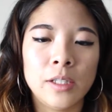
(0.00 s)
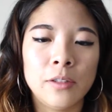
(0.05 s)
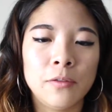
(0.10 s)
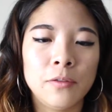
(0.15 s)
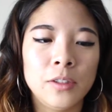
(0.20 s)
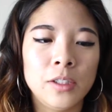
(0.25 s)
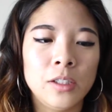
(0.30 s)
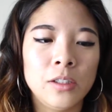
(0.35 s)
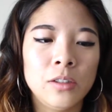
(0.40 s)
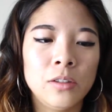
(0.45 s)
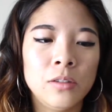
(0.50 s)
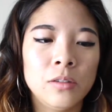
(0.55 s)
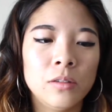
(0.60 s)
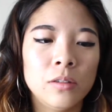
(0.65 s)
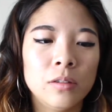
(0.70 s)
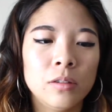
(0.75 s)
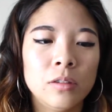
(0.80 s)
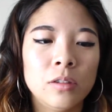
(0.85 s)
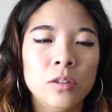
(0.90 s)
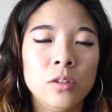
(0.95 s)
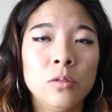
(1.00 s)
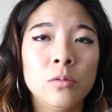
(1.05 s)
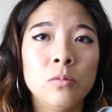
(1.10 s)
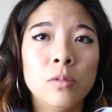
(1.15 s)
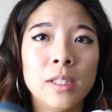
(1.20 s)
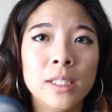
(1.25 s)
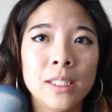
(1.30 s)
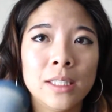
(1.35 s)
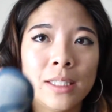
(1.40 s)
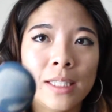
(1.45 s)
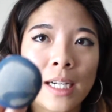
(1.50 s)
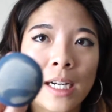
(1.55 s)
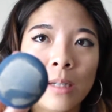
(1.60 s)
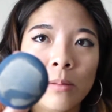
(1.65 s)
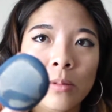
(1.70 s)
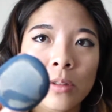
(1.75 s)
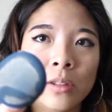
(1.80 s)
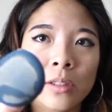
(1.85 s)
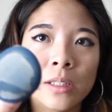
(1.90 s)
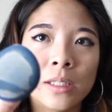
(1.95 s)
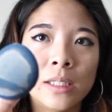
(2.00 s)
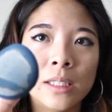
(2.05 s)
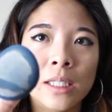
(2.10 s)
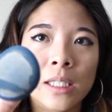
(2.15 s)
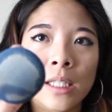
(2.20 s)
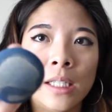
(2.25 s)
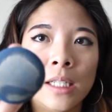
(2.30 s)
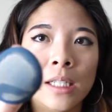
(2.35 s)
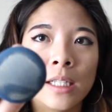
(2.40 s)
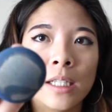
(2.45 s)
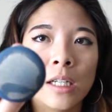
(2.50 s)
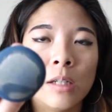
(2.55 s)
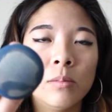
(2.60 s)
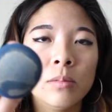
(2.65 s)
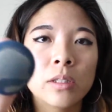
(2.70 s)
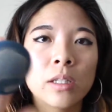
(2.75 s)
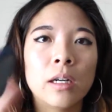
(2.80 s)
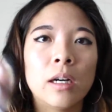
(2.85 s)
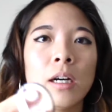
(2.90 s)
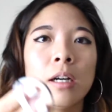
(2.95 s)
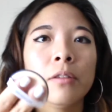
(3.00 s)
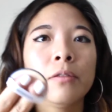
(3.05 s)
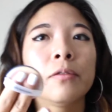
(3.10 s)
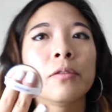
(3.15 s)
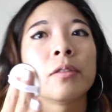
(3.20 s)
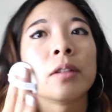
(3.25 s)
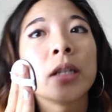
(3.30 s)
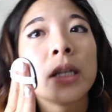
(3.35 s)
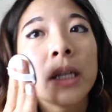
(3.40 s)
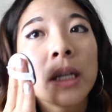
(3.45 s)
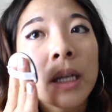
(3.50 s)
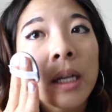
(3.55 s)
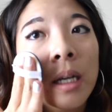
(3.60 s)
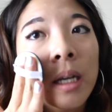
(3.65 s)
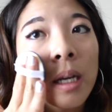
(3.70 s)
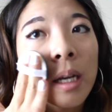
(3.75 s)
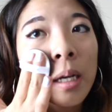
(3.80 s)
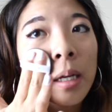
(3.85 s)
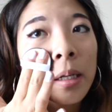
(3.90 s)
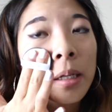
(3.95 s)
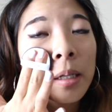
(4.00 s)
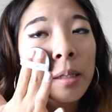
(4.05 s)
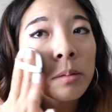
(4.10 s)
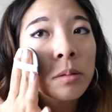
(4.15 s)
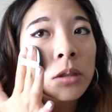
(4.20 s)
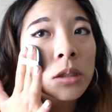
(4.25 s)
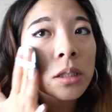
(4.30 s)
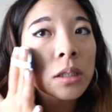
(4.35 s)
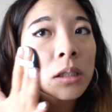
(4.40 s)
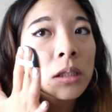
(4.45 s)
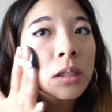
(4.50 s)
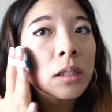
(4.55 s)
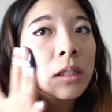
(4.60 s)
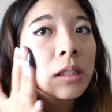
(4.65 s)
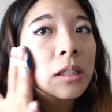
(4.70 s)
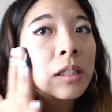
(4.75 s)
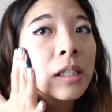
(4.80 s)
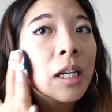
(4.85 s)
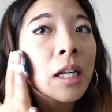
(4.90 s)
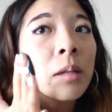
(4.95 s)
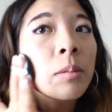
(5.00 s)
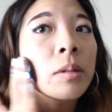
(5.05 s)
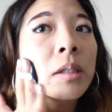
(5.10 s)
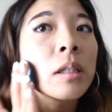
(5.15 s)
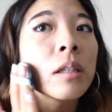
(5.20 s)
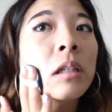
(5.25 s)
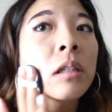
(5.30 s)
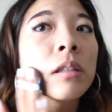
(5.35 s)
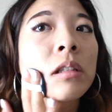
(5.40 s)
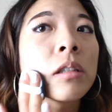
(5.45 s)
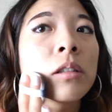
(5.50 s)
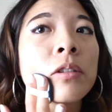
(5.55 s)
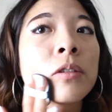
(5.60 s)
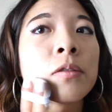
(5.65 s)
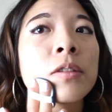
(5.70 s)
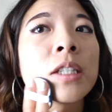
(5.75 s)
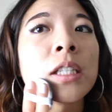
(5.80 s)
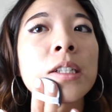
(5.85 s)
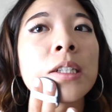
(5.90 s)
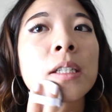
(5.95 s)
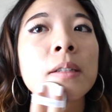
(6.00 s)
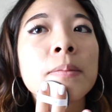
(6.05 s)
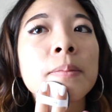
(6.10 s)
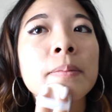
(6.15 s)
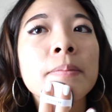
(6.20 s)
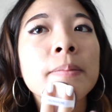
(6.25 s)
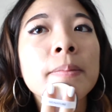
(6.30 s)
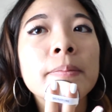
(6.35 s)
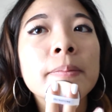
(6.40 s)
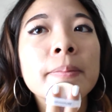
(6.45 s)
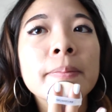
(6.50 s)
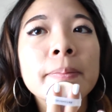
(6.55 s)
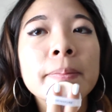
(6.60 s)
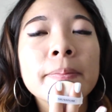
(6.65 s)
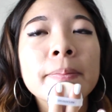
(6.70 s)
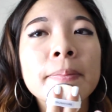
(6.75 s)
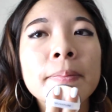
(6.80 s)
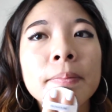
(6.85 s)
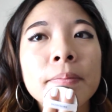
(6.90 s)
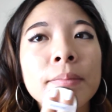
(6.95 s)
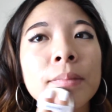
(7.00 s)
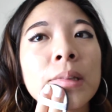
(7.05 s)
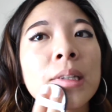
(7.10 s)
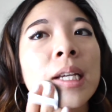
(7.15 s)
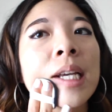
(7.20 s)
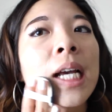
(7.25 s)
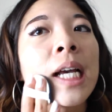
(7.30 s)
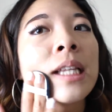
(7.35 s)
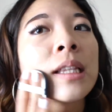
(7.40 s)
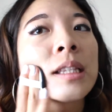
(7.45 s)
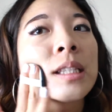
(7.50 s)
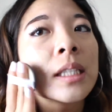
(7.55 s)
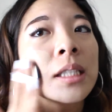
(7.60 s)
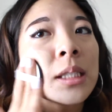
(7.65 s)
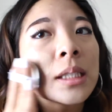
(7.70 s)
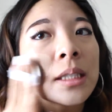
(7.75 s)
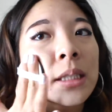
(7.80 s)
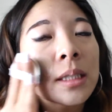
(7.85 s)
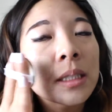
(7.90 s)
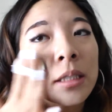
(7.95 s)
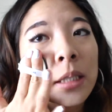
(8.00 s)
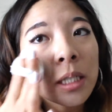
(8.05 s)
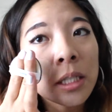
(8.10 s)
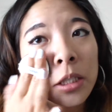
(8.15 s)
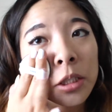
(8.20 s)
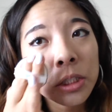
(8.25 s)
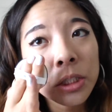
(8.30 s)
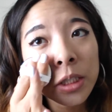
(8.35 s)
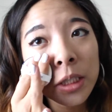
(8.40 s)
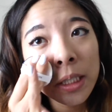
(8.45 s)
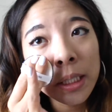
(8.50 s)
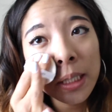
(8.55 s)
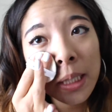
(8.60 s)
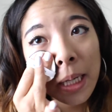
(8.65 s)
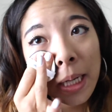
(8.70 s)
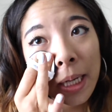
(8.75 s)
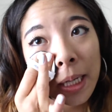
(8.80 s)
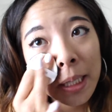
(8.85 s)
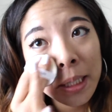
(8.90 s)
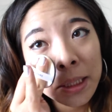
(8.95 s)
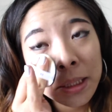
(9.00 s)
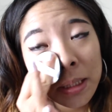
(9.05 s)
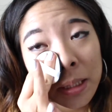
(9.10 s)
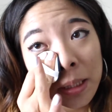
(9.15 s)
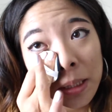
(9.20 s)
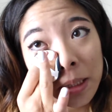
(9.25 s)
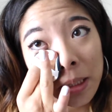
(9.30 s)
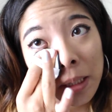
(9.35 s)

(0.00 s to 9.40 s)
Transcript: if you do one dab, you'll see it comes off. And I'm just gonna dab it all over. And this cushion has